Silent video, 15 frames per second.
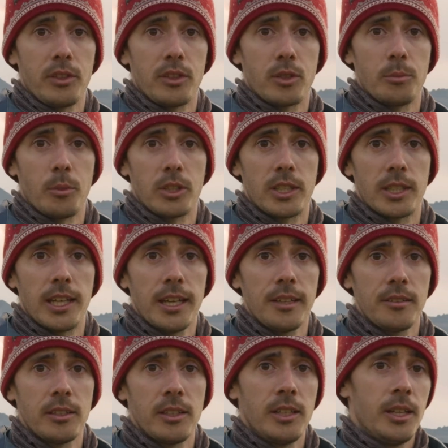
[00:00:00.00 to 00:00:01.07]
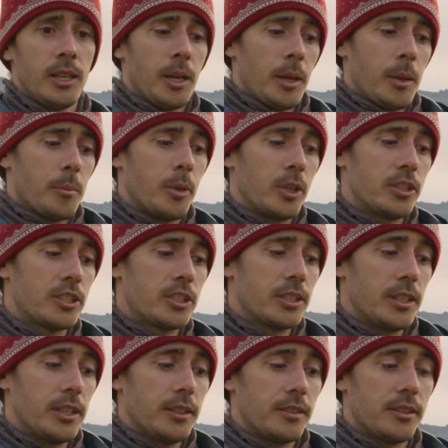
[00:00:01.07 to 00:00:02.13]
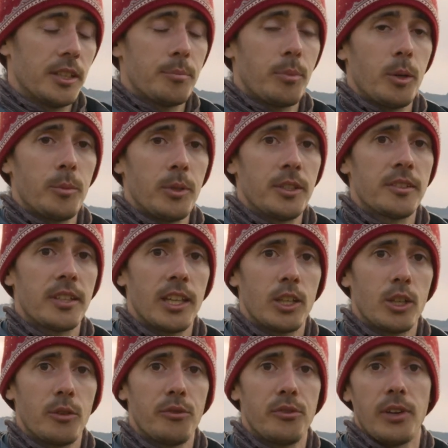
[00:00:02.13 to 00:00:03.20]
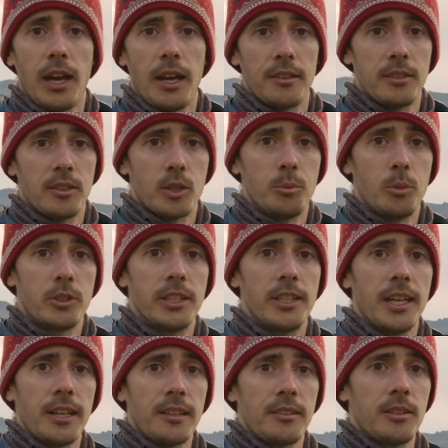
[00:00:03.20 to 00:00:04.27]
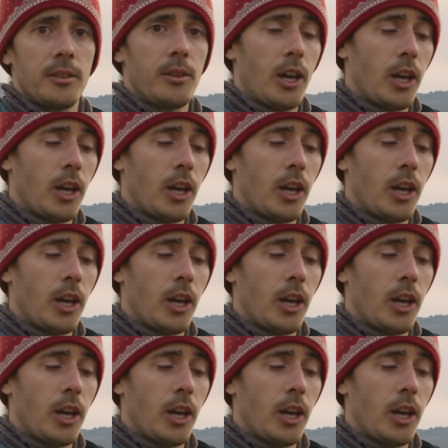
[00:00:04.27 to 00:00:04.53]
in the multigas, but this pump, instead of, as in the multigas,